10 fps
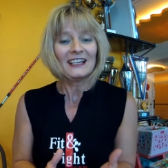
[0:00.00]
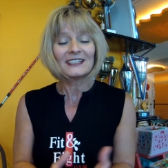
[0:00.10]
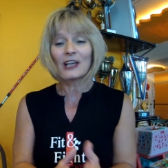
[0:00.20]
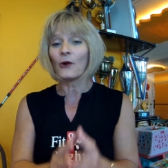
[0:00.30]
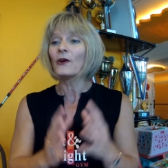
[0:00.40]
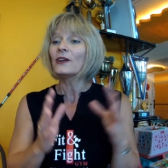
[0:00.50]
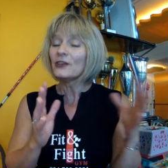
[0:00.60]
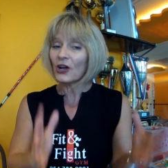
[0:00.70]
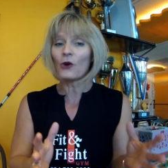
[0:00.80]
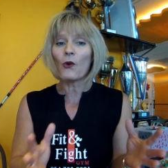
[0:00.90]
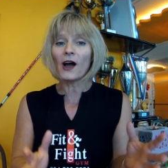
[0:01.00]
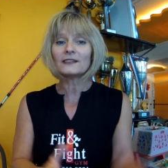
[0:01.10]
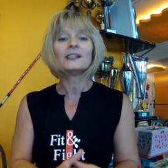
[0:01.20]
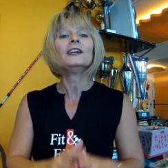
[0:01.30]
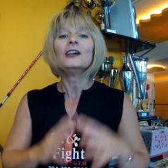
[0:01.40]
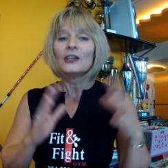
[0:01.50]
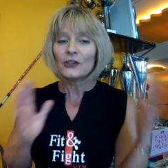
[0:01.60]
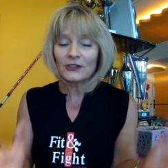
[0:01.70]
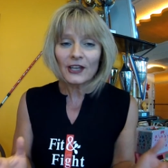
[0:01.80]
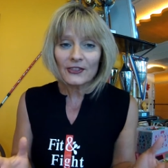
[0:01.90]
So, you know what?
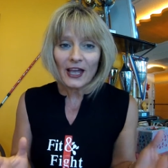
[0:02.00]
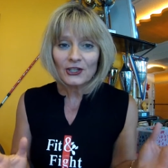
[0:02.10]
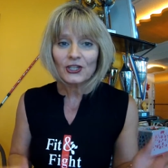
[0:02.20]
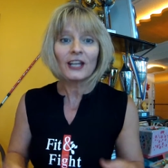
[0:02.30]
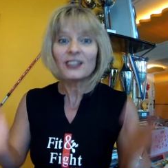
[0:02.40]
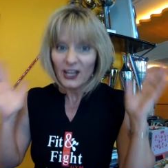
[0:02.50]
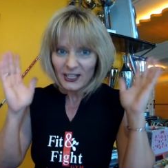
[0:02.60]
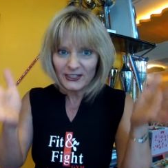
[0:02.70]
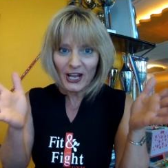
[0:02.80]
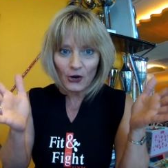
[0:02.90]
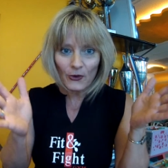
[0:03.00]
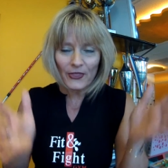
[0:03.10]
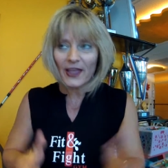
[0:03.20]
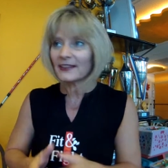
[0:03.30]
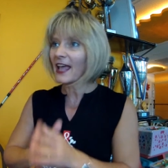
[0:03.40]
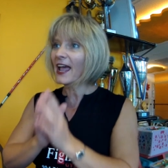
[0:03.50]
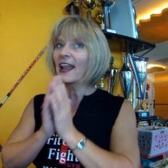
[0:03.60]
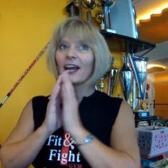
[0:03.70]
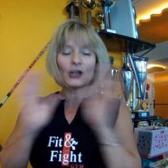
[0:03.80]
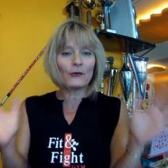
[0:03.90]
You did that shit, deal with it, and
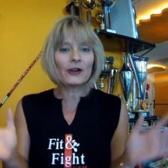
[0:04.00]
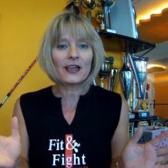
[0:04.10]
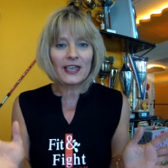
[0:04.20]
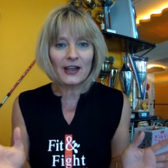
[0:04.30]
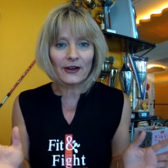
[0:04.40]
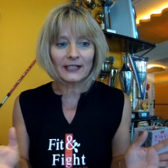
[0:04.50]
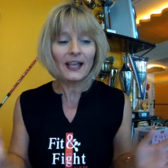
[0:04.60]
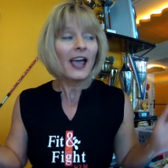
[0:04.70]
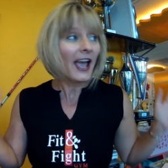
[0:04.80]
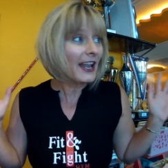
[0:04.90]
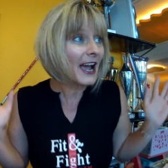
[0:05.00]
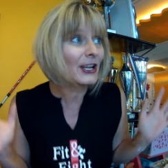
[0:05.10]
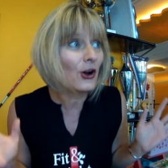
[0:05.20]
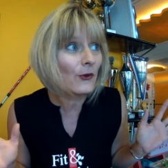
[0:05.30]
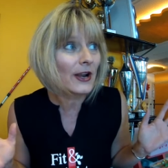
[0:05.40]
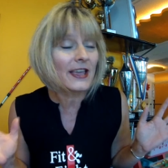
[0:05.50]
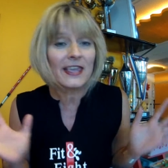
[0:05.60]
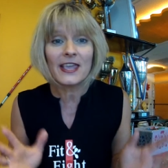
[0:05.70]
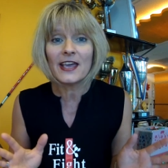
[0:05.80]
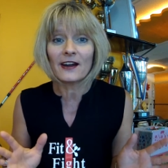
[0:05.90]
I don't want to hear it. And I don't want to
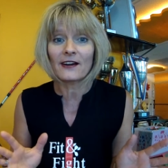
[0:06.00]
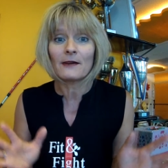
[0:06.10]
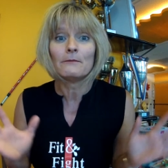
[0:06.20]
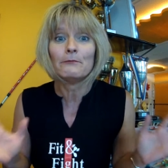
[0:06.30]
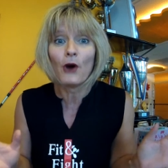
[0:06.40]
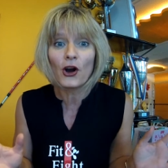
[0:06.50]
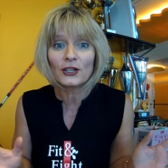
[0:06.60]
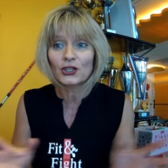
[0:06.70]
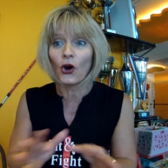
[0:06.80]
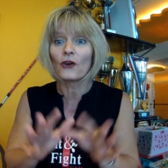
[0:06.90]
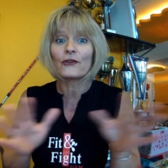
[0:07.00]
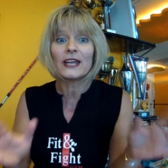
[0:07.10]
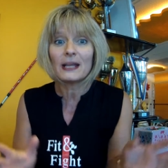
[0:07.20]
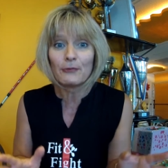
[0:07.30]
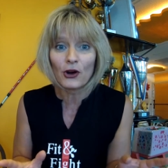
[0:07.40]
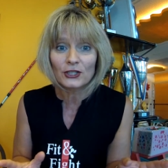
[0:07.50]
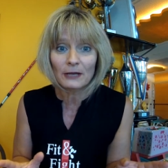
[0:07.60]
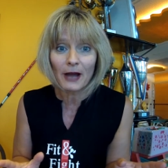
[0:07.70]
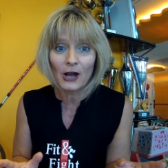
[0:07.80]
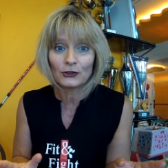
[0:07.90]
hear books or reading books
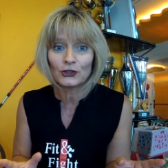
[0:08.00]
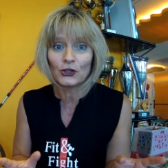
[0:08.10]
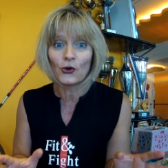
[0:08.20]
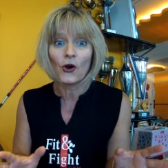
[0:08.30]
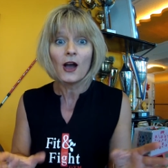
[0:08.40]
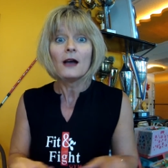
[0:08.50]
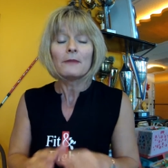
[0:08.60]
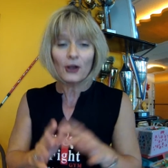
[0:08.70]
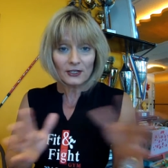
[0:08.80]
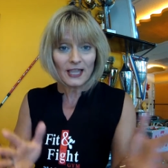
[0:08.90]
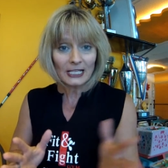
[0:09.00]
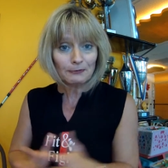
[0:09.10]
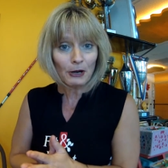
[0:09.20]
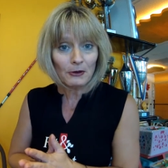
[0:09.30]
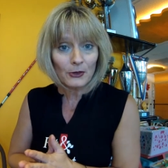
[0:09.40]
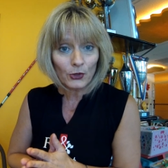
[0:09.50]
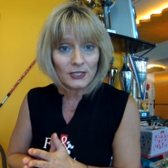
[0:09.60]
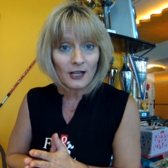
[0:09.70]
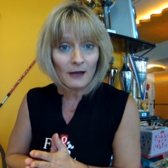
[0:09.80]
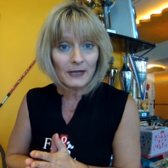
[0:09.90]
about you because that's probably
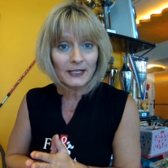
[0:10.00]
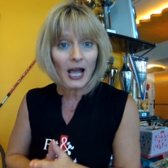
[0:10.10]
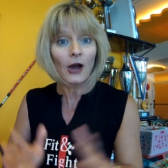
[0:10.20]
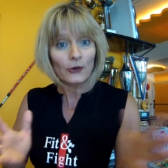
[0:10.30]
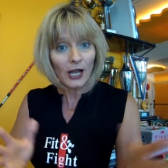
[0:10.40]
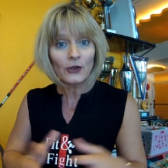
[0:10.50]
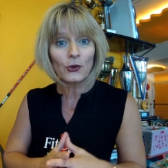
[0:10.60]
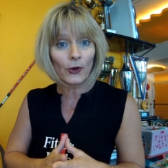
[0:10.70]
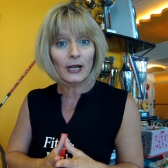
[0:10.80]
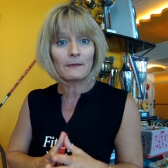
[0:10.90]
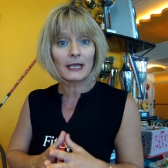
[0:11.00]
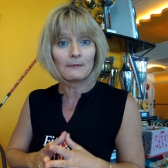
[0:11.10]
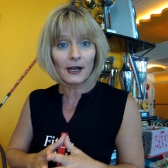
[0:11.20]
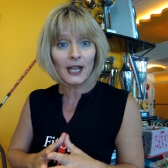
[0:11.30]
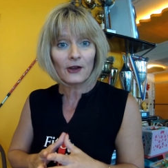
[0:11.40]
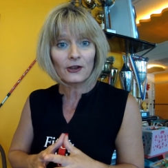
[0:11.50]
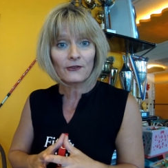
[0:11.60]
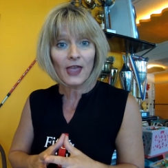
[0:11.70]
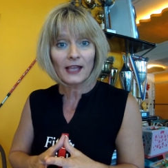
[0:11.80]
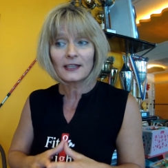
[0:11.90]
what's coming now. Now you want to make money out
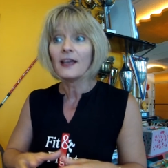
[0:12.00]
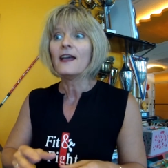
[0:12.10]
of that?